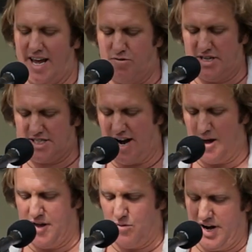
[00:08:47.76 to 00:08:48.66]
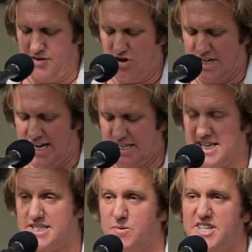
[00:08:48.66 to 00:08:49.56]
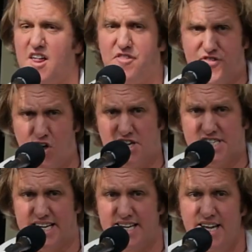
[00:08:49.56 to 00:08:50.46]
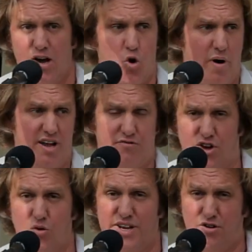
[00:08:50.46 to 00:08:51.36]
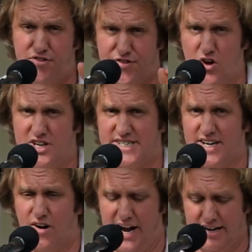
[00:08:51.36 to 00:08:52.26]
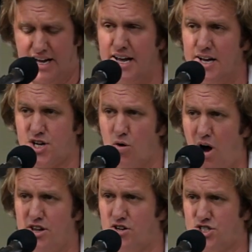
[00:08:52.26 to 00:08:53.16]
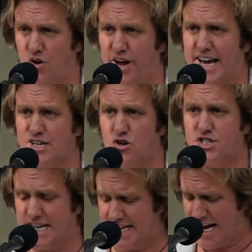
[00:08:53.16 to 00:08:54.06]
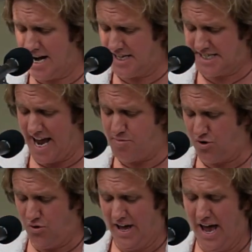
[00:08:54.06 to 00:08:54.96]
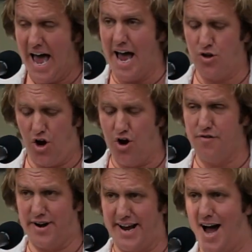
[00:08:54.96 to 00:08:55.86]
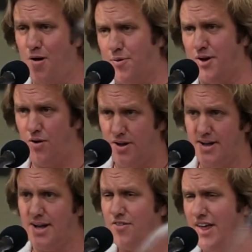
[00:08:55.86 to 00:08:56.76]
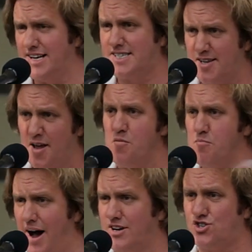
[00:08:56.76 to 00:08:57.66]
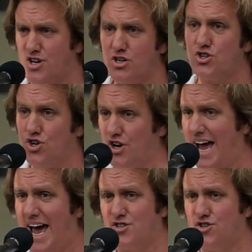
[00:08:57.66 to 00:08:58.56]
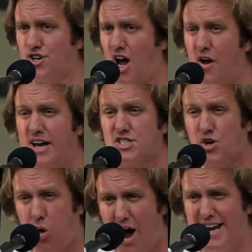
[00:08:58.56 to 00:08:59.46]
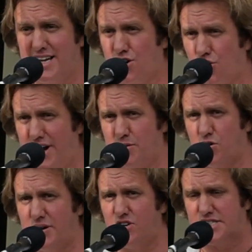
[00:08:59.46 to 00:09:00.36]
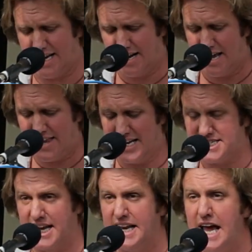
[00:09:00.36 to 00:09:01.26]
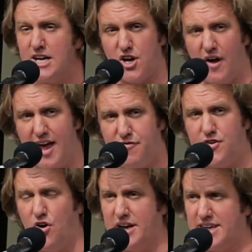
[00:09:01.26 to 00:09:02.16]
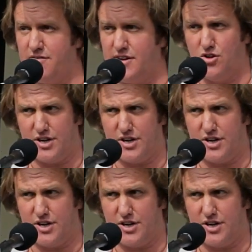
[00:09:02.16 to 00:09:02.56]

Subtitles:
every time that one of your kids is when they're thirsty, or one of you when you're thirsty, right? So what you're doing is you're sitting down at the table and you're hoovering up this much sugar as you go. It's quite incredible when you see it like that, isn't it? So if you're giving your